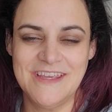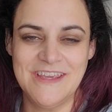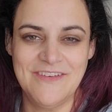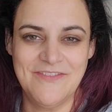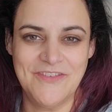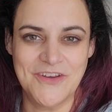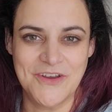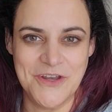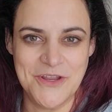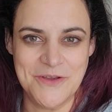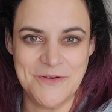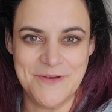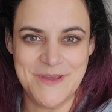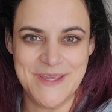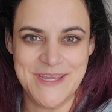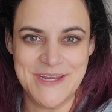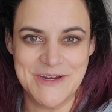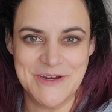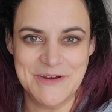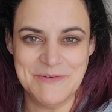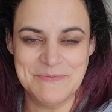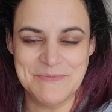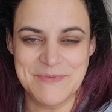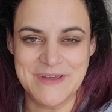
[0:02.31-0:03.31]
If you're new
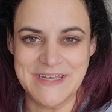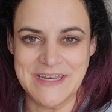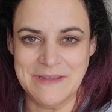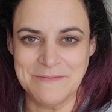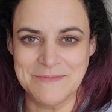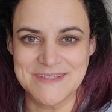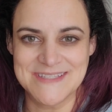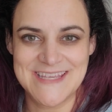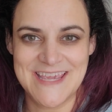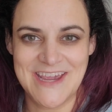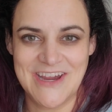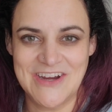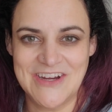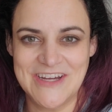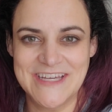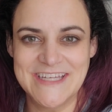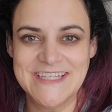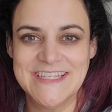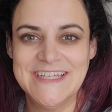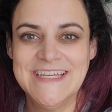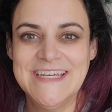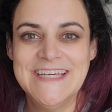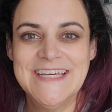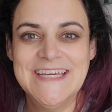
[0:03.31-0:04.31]
here, my name is
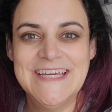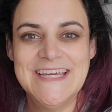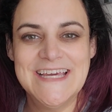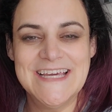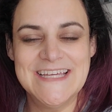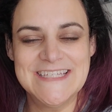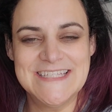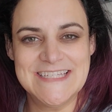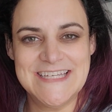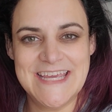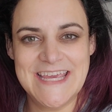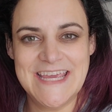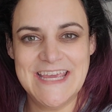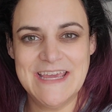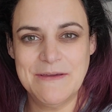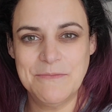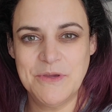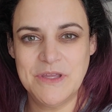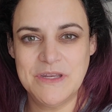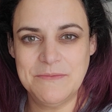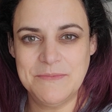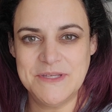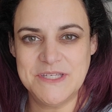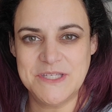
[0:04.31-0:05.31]
Kara, and today I'm
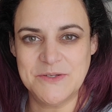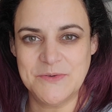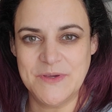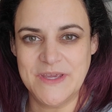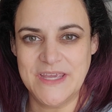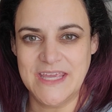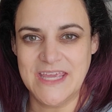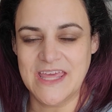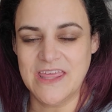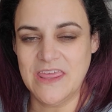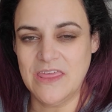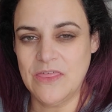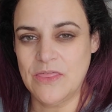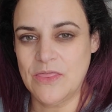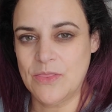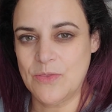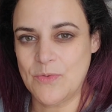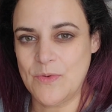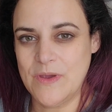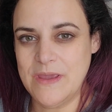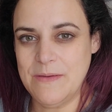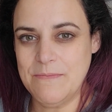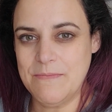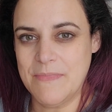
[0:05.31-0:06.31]
going to be doing a
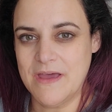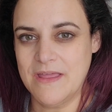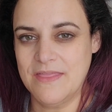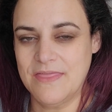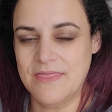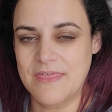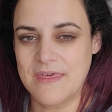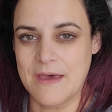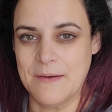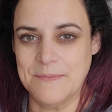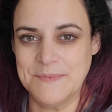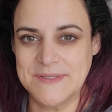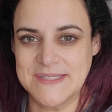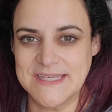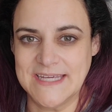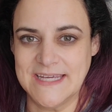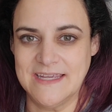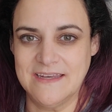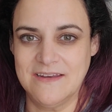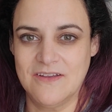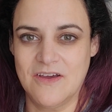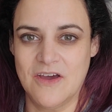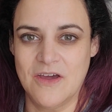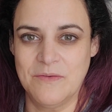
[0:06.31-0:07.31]
3-month
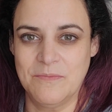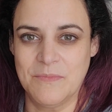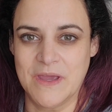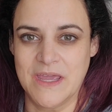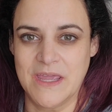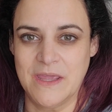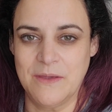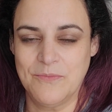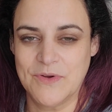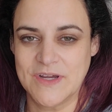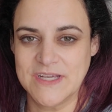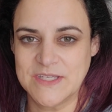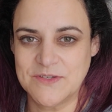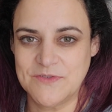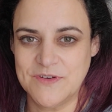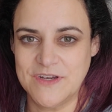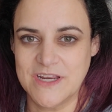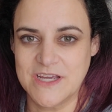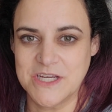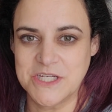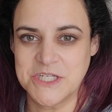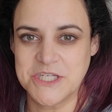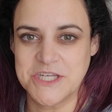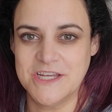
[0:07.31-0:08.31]
update on my breast
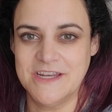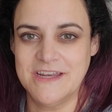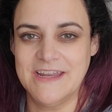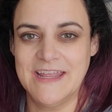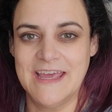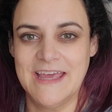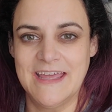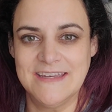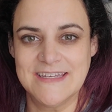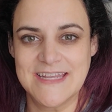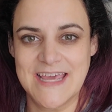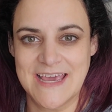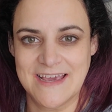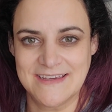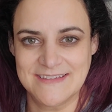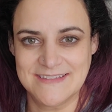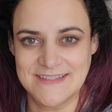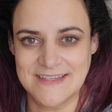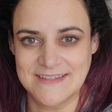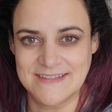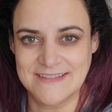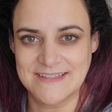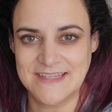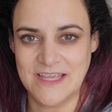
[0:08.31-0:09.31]
reduction and
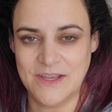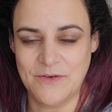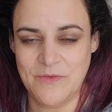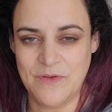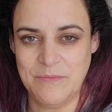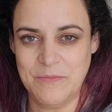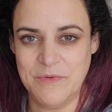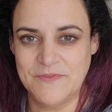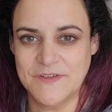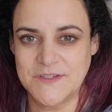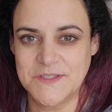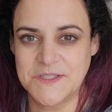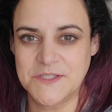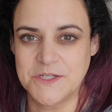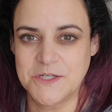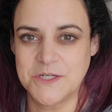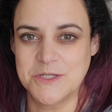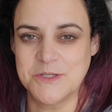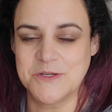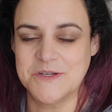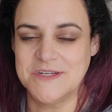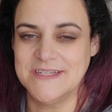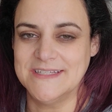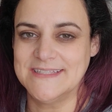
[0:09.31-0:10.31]
excess skin removal
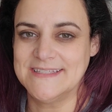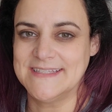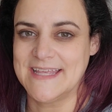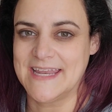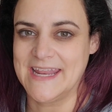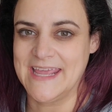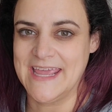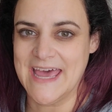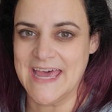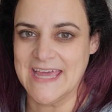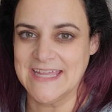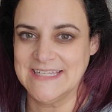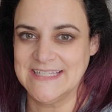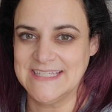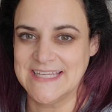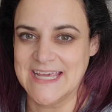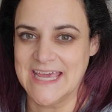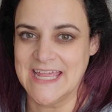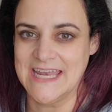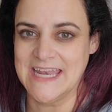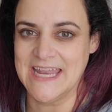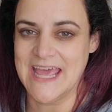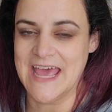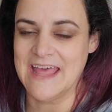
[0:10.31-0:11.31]
surgeries that I had
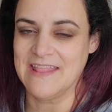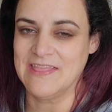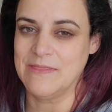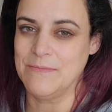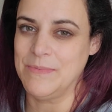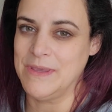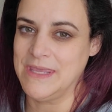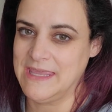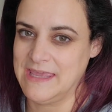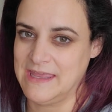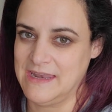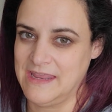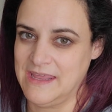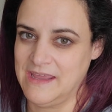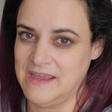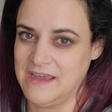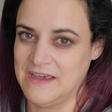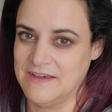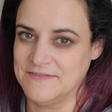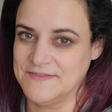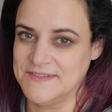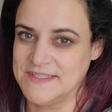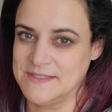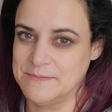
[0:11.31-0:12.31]
done at the beginning
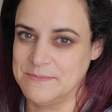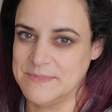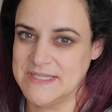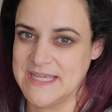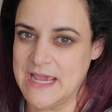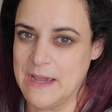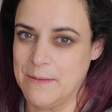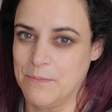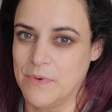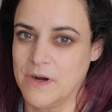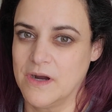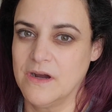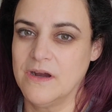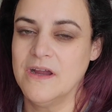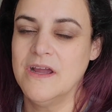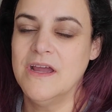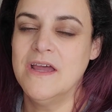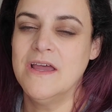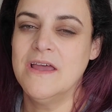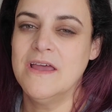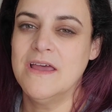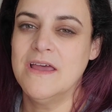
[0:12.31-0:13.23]
of September.